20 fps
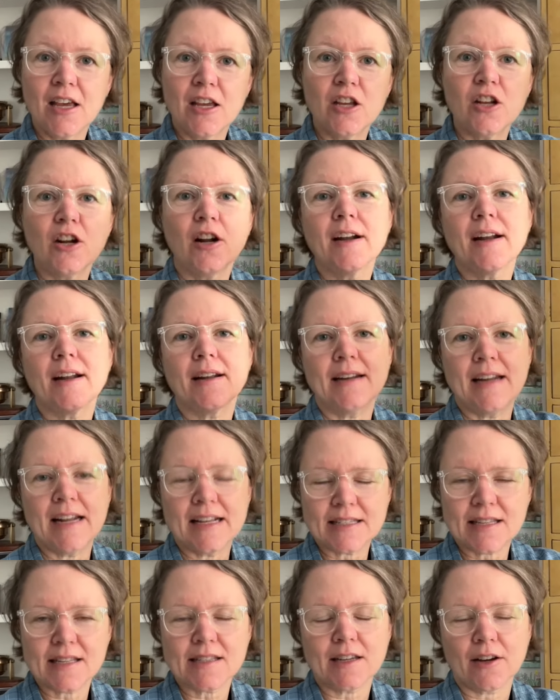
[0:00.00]
You don't
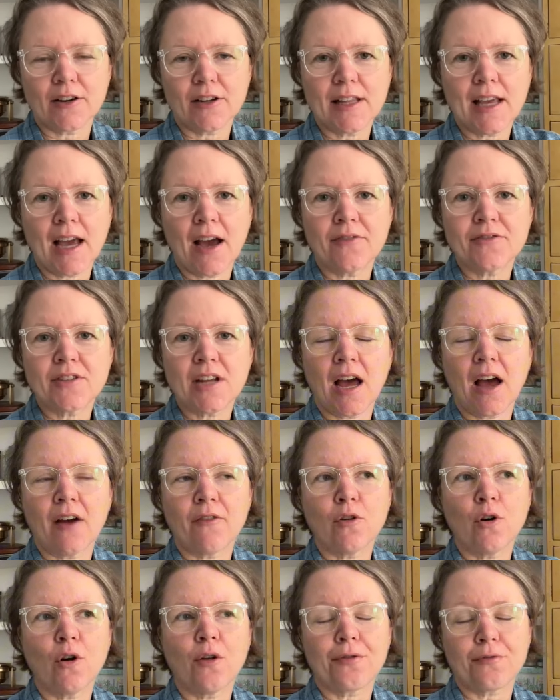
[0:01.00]
necessarily have to
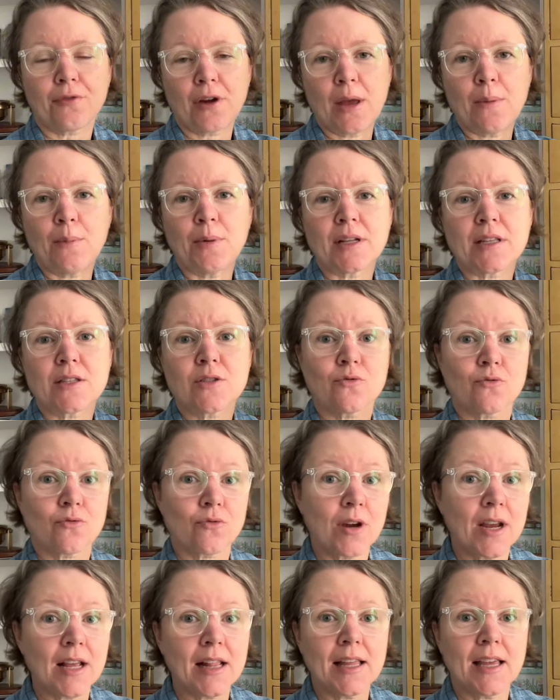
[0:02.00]
have all three, but it's
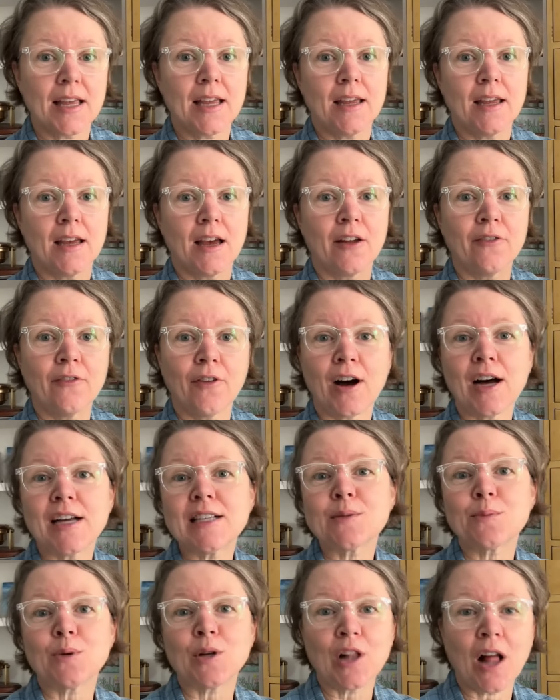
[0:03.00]
really
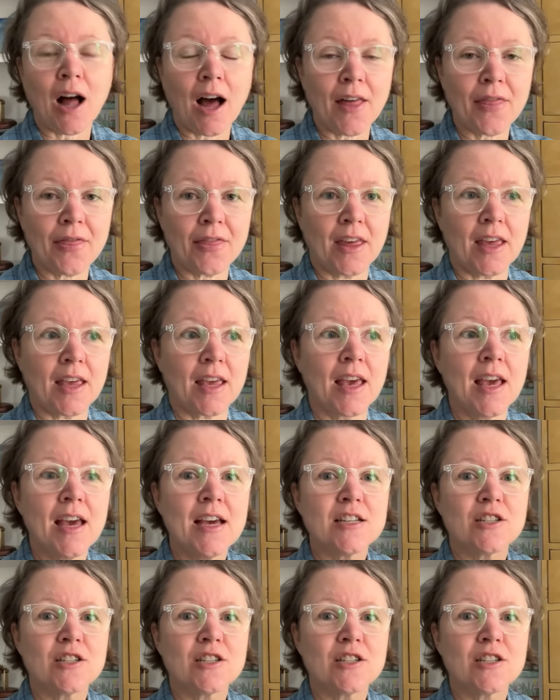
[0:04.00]
advisable, I think,